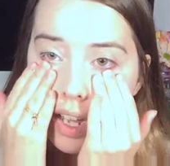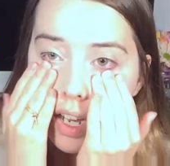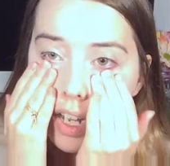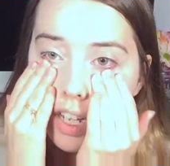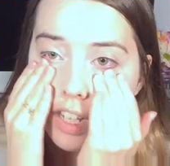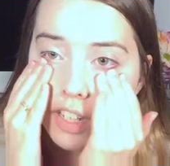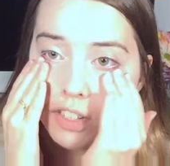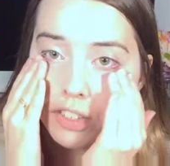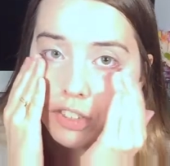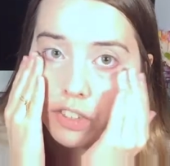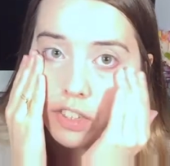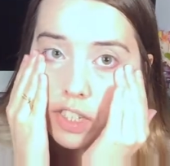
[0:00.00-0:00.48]
And I
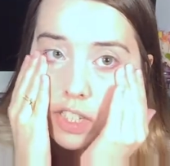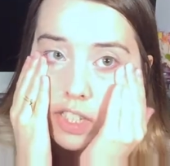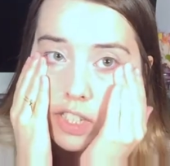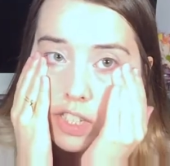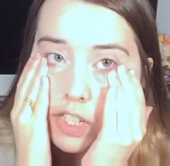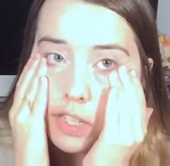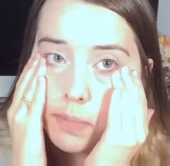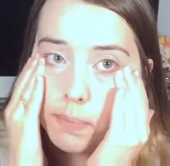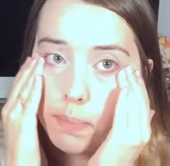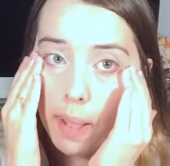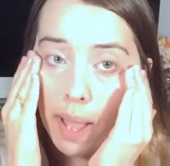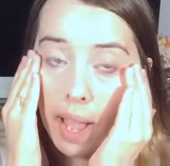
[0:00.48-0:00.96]
usually
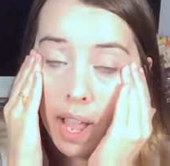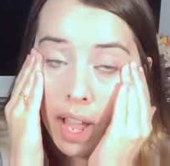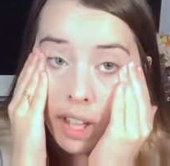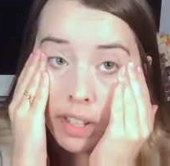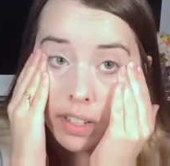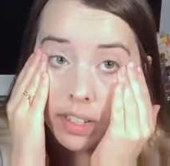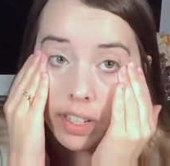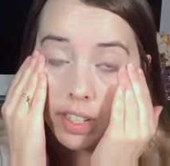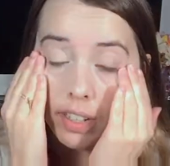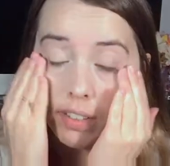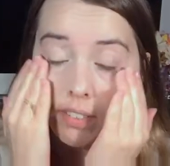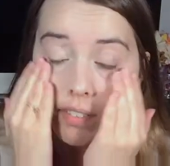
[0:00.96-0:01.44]
just
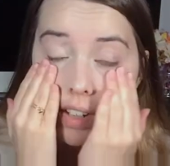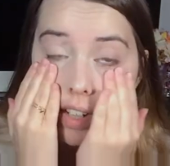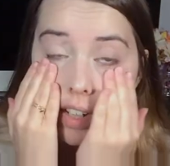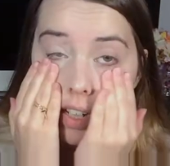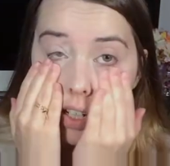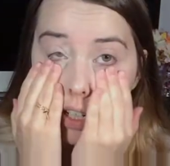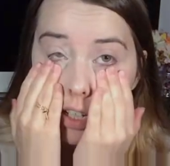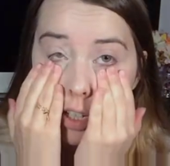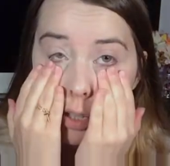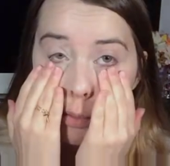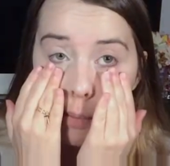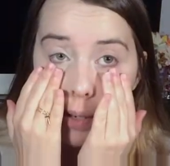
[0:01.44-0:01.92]
pat like right
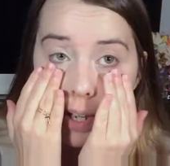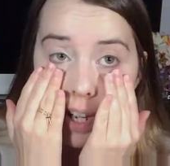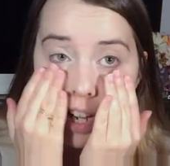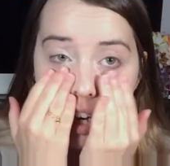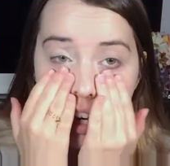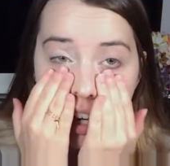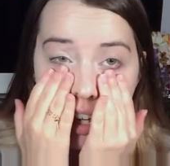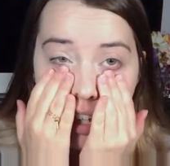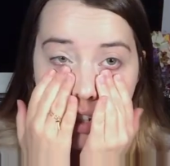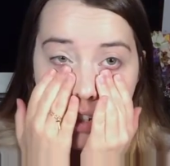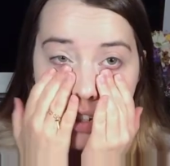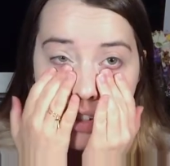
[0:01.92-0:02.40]
under my
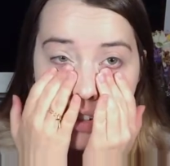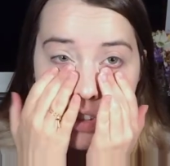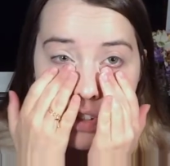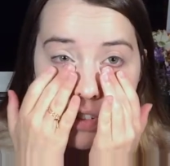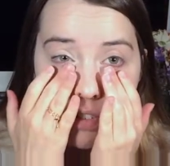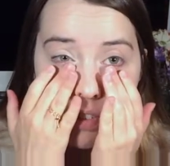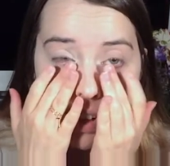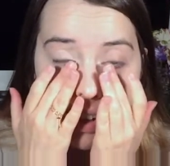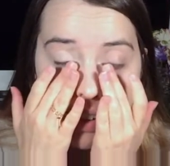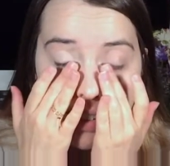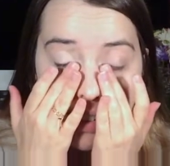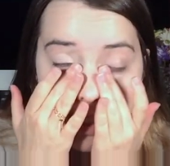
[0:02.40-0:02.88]
eyes. The
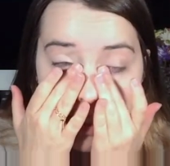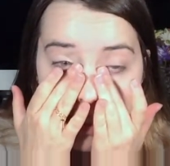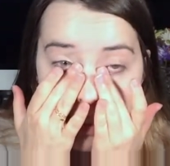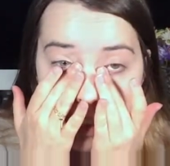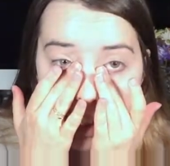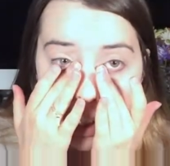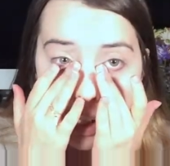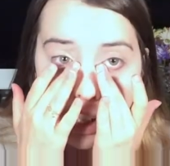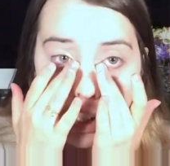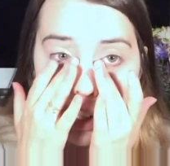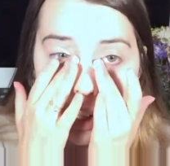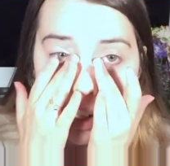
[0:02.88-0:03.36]
rest of
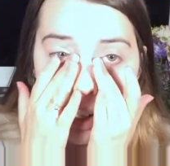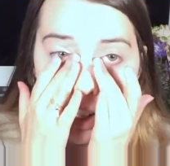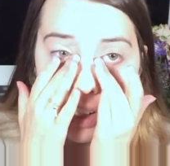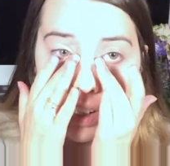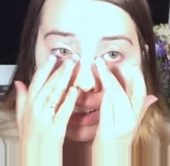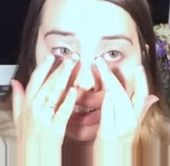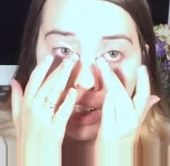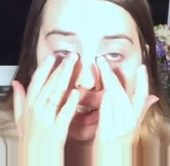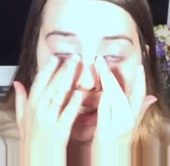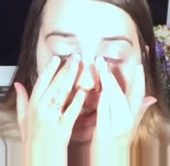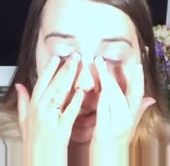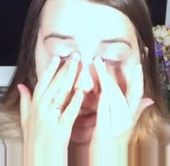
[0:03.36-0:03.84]
it I kind
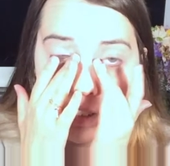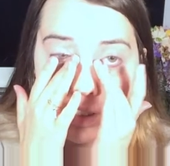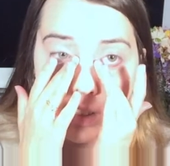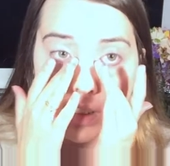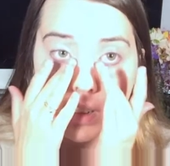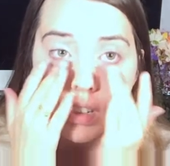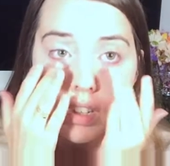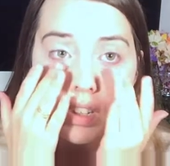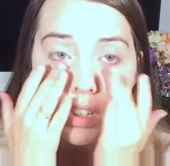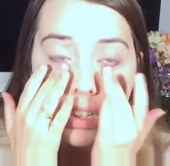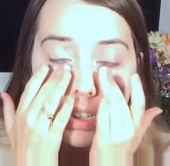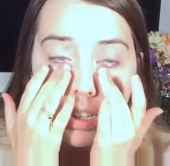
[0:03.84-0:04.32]

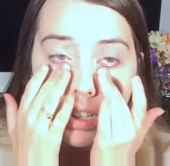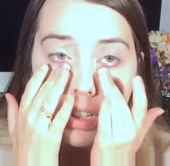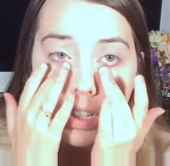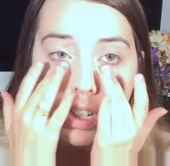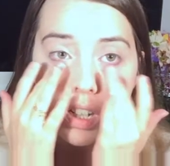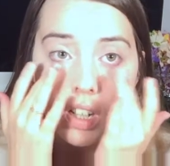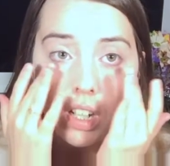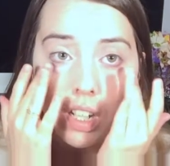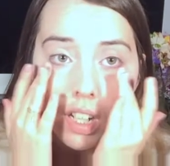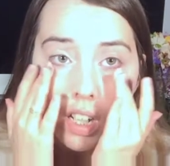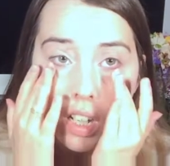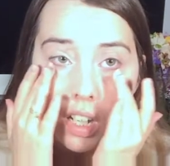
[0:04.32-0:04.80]

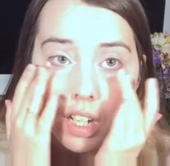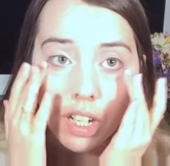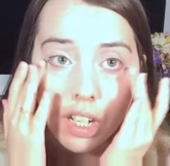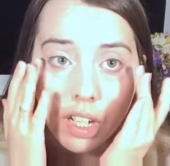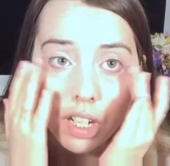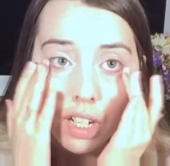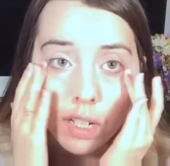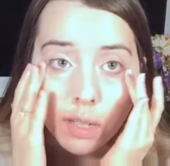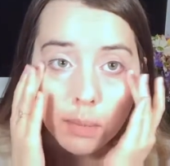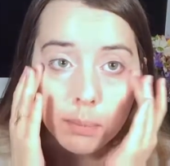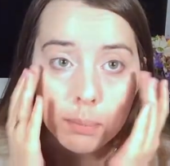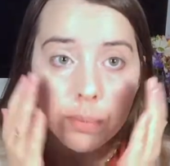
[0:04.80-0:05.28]

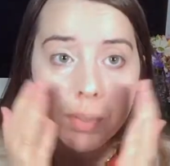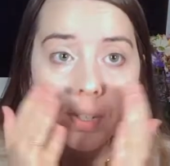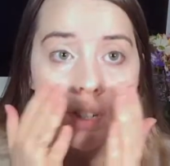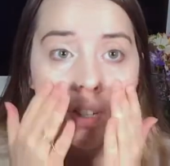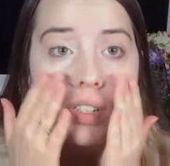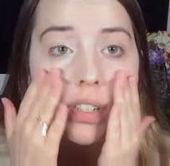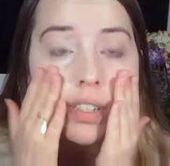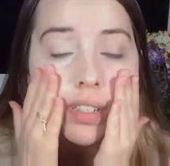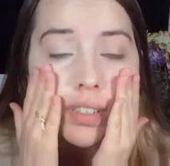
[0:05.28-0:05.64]
of